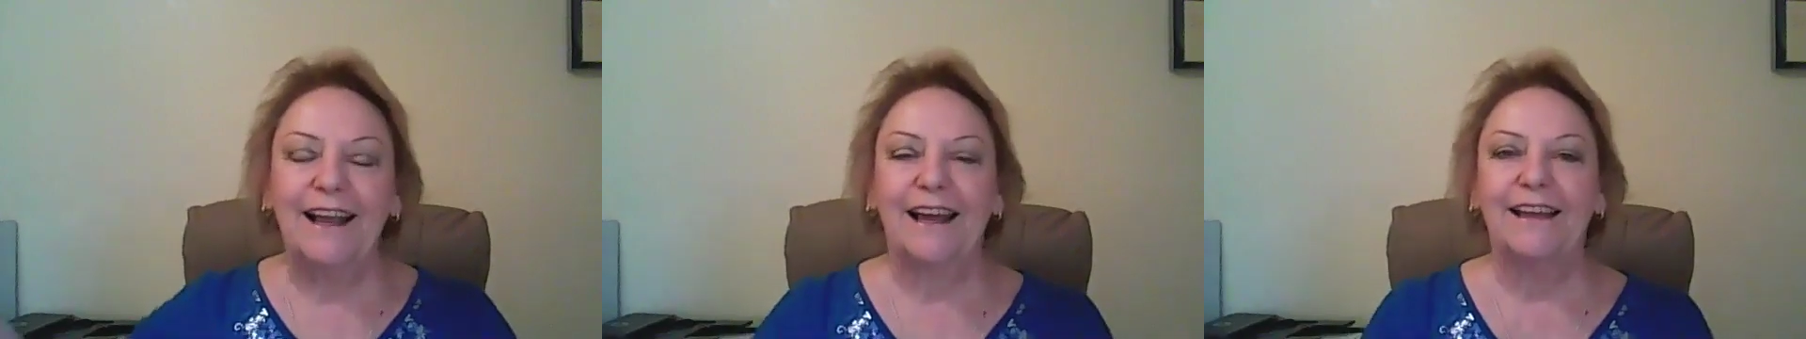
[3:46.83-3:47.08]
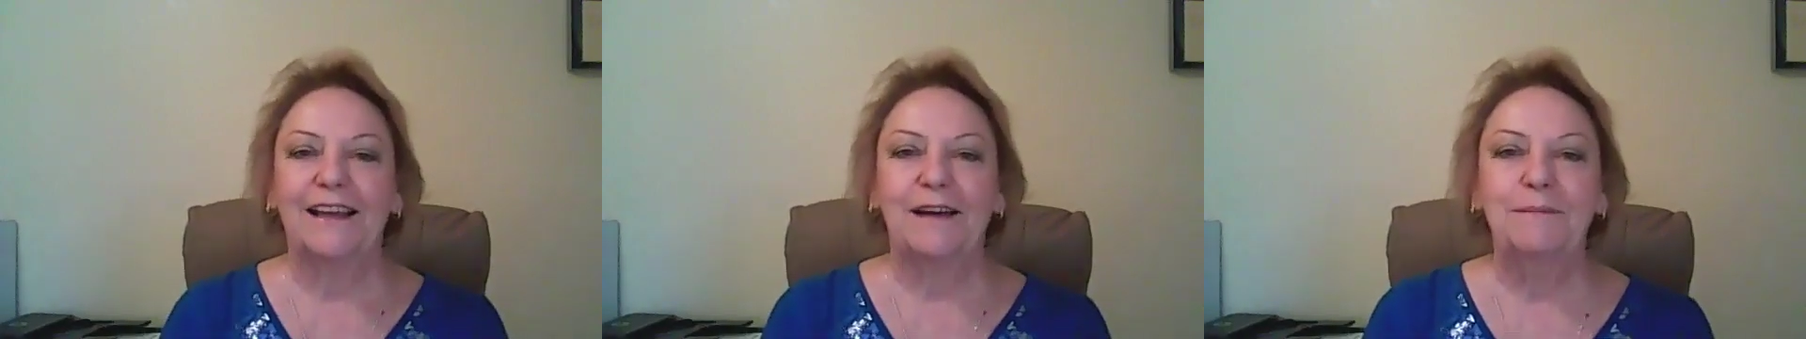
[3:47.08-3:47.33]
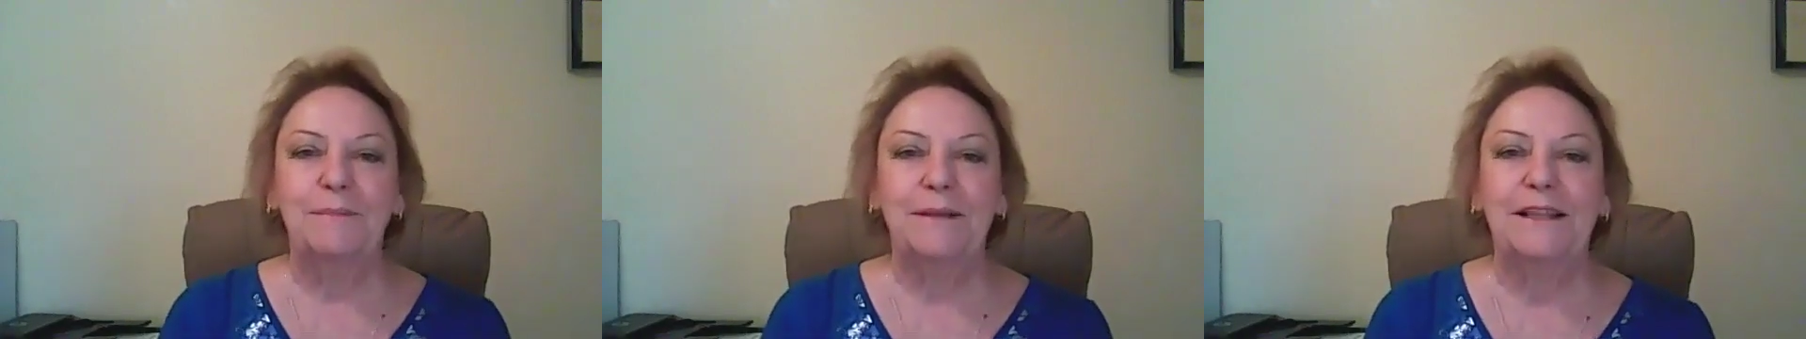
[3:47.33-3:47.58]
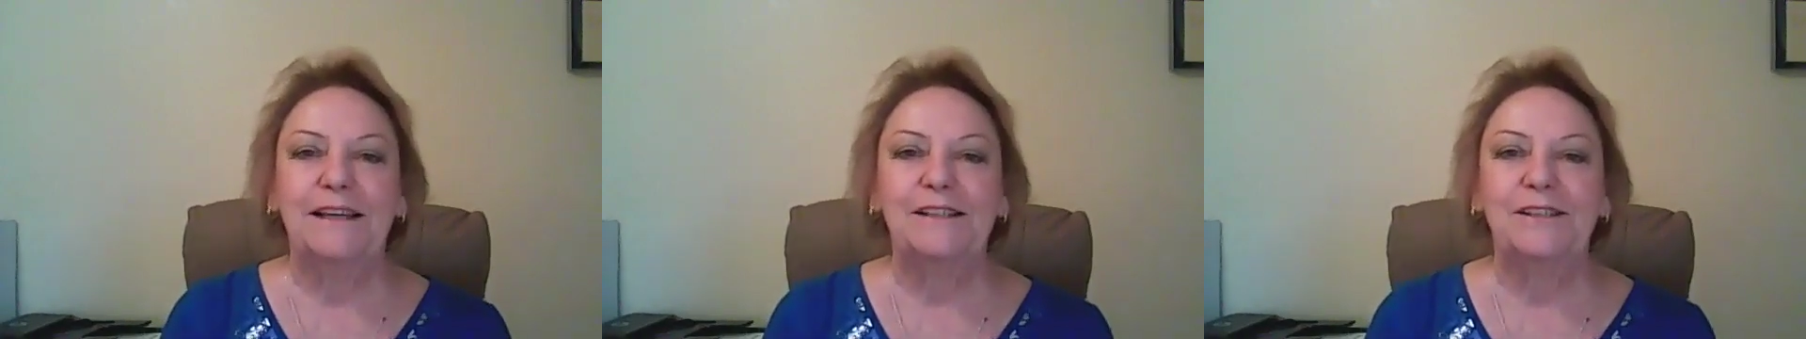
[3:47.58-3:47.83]
I, I would be
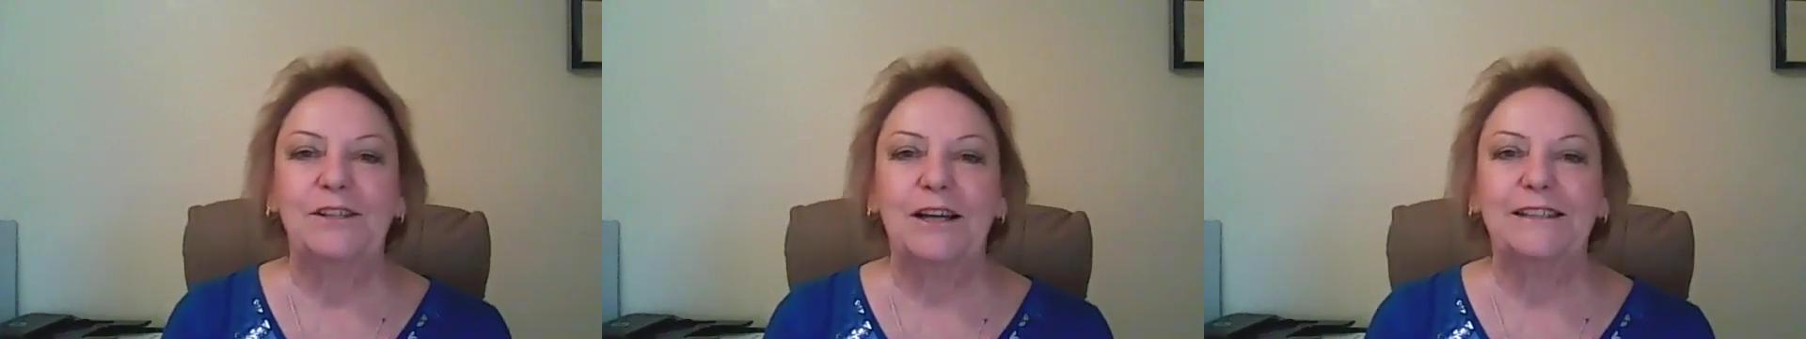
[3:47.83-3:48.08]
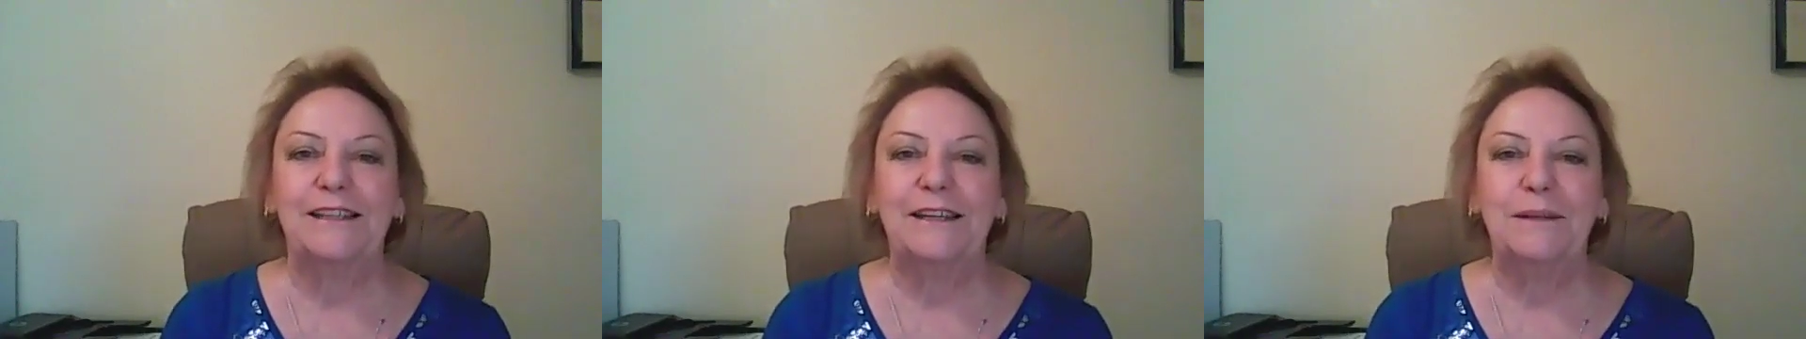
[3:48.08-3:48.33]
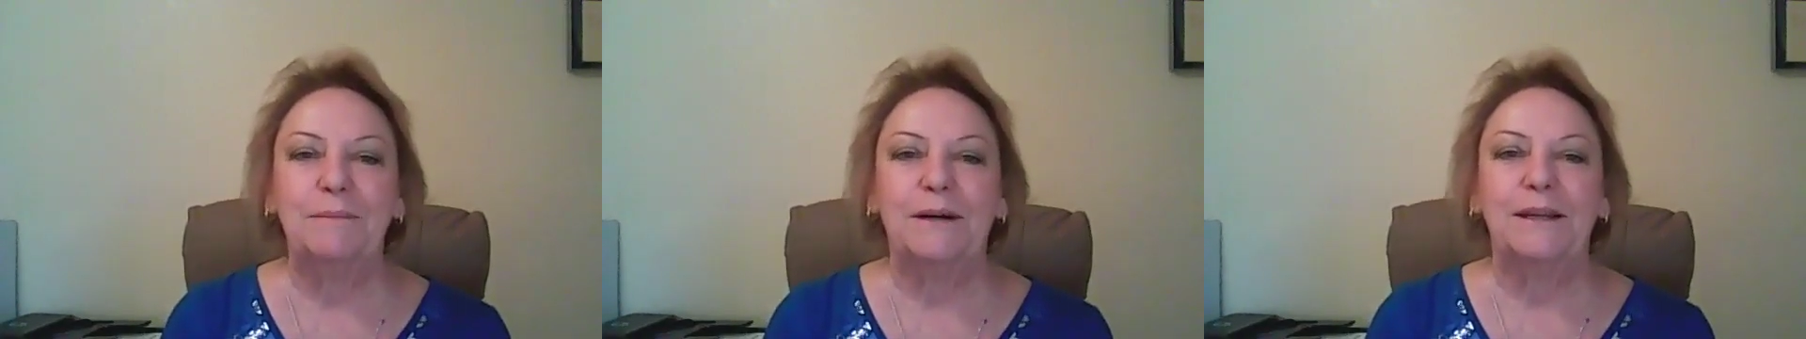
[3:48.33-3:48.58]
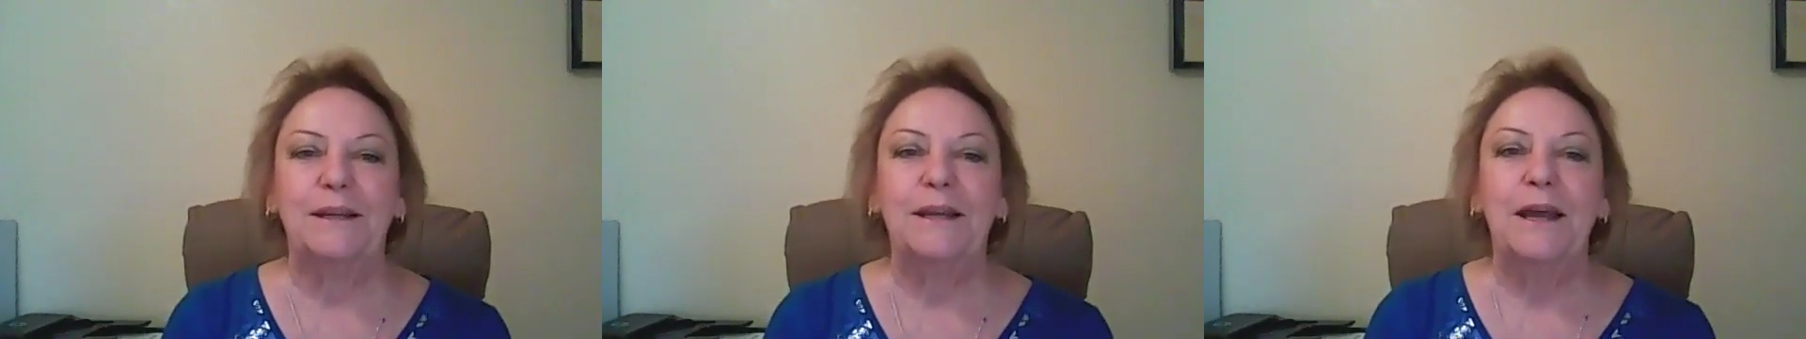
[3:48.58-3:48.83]
glad to talk to
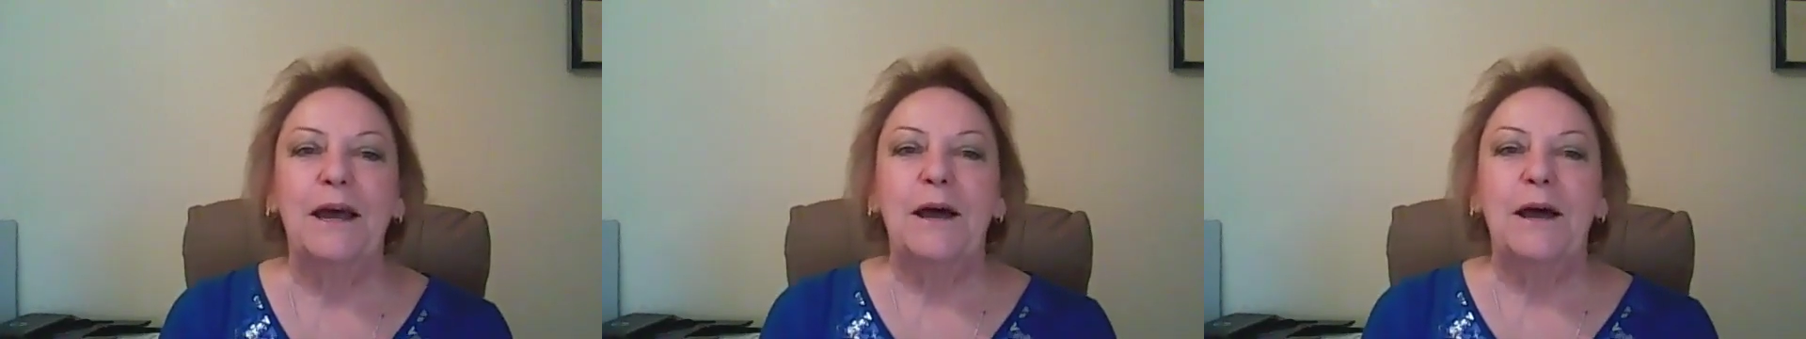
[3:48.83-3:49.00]
anybody.